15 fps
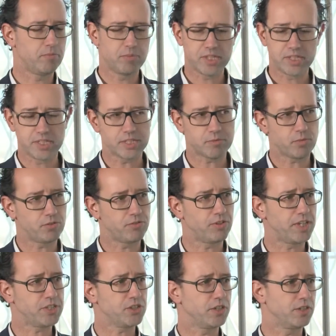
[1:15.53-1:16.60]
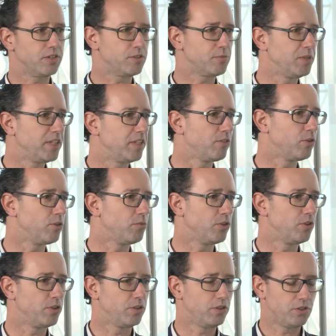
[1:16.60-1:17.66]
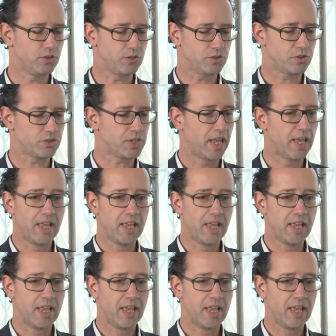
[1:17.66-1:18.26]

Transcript: business professionals, meeting room re- users,